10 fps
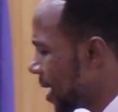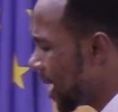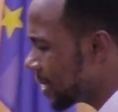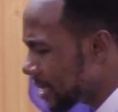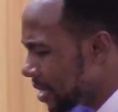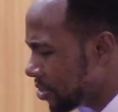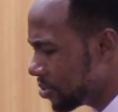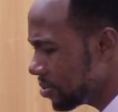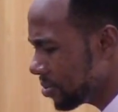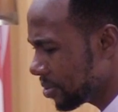an
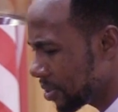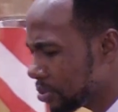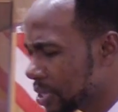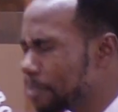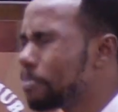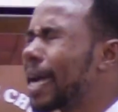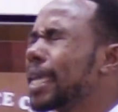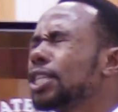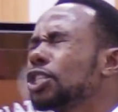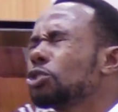issue, you say, by
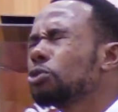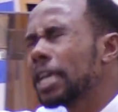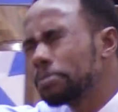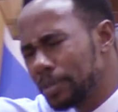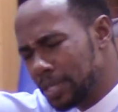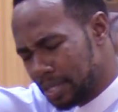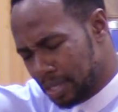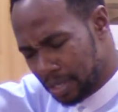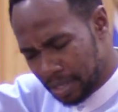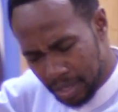his
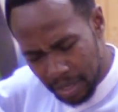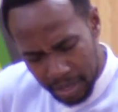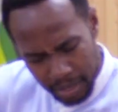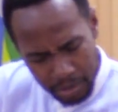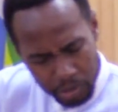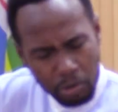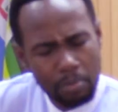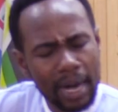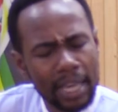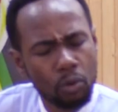stripes,
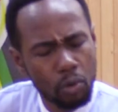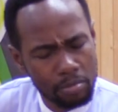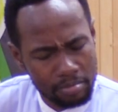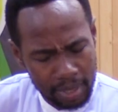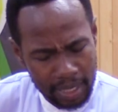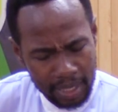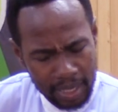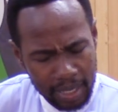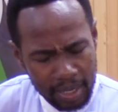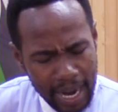you, my womb,
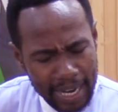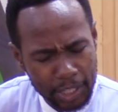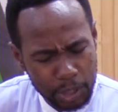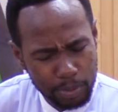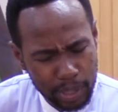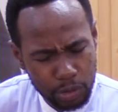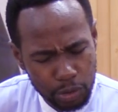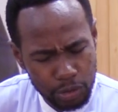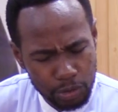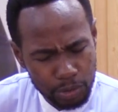I speak
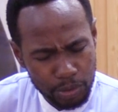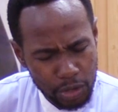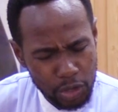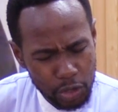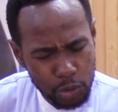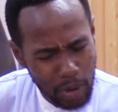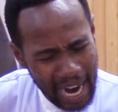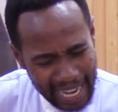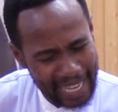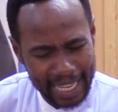to you, you
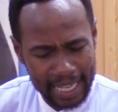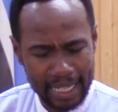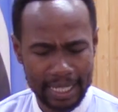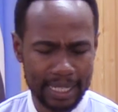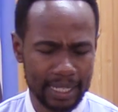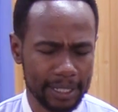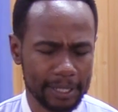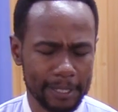are healed.